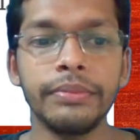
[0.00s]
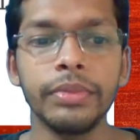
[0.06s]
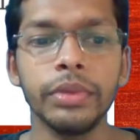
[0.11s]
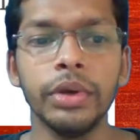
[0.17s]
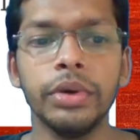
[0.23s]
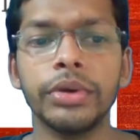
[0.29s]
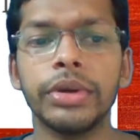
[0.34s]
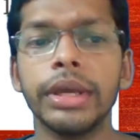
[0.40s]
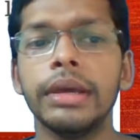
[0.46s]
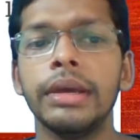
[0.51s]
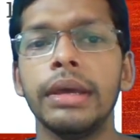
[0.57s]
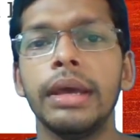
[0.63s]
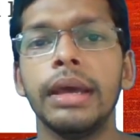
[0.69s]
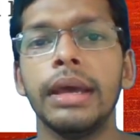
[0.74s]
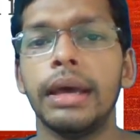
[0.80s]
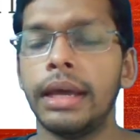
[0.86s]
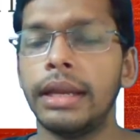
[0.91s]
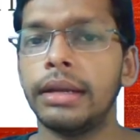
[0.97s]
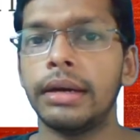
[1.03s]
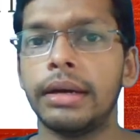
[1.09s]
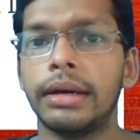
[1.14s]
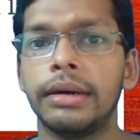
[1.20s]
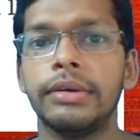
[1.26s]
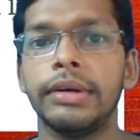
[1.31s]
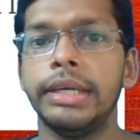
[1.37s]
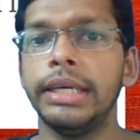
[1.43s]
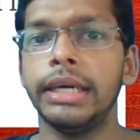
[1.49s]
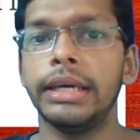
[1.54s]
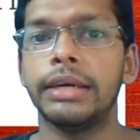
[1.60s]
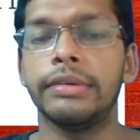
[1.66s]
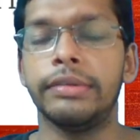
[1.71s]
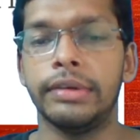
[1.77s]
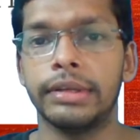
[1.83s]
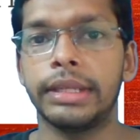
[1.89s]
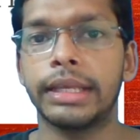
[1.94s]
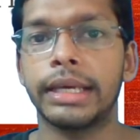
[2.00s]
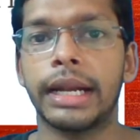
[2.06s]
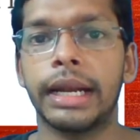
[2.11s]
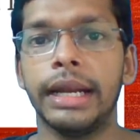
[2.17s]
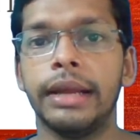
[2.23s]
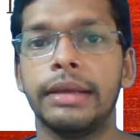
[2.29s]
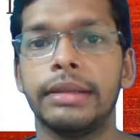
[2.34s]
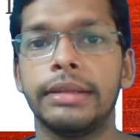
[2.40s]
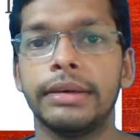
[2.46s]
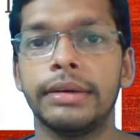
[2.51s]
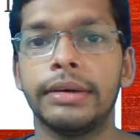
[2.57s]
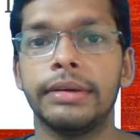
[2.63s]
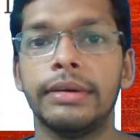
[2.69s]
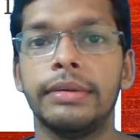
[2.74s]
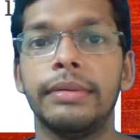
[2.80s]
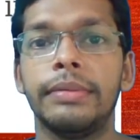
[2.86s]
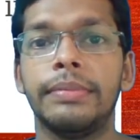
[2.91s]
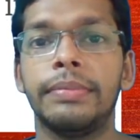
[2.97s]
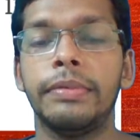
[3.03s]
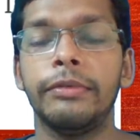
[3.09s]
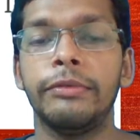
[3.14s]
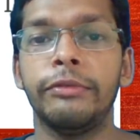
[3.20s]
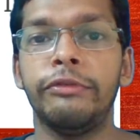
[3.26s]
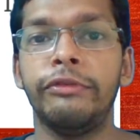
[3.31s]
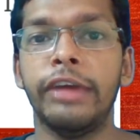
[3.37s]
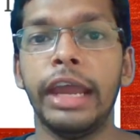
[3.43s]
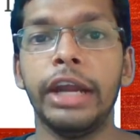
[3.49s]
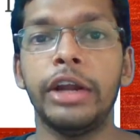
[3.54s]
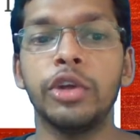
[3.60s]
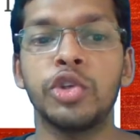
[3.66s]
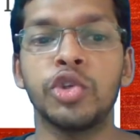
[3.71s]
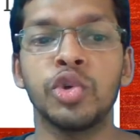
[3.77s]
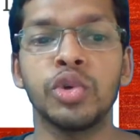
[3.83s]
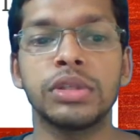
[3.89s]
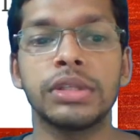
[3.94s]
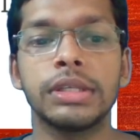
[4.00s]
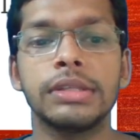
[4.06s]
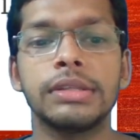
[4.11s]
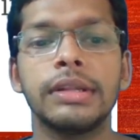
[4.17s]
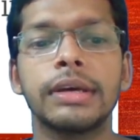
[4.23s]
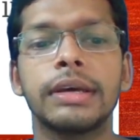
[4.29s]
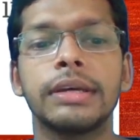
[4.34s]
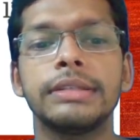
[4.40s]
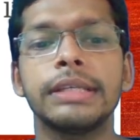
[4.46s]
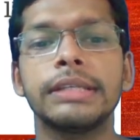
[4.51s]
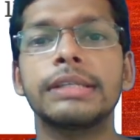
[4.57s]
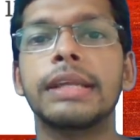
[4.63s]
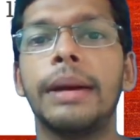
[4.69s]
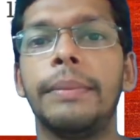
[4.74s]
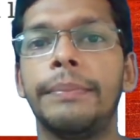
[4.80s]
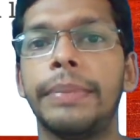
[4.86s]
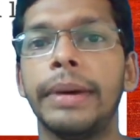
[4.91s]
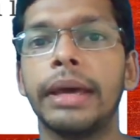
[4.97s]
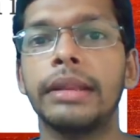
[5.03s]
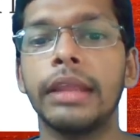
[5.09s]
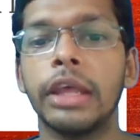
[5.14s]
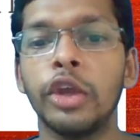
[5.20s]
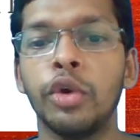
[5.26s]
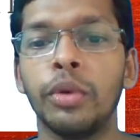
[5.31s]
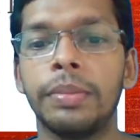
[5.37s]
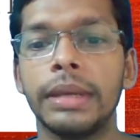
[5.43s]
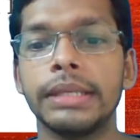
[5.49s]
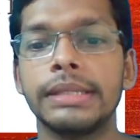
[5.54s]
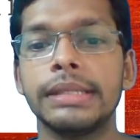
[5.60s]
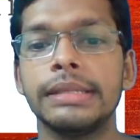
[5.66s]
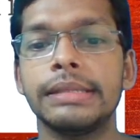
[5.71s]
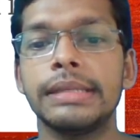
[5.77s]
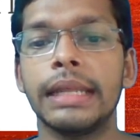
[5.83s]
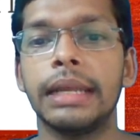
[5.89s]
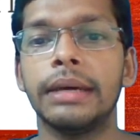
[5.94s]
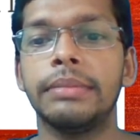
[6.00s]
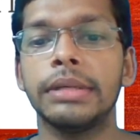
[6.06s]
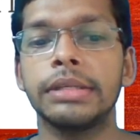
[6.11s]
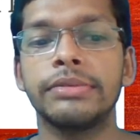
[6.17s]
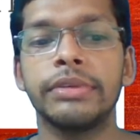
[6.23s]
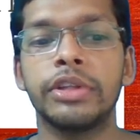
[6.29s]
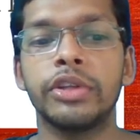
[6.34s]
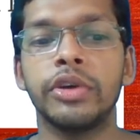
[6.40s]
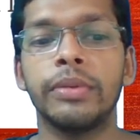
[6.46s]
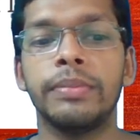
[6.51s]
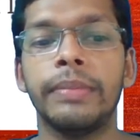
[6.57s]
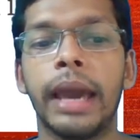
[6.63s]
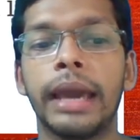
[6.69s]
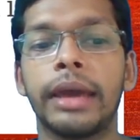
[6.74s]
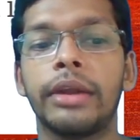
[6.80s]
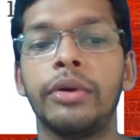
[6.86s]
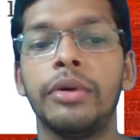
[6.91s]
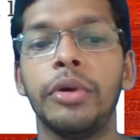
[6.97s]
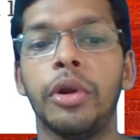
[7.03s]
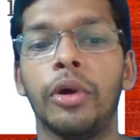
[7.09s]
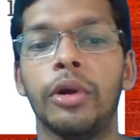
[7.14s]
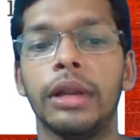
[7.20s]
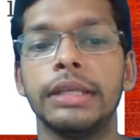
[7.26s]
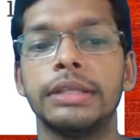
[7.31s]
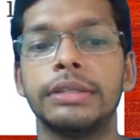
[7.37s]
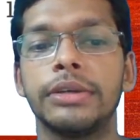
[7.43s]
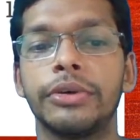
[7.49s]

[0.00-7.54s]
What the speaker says: Okay, and here the way to choose is the just compare the UPSC syllabus with your background knowledge.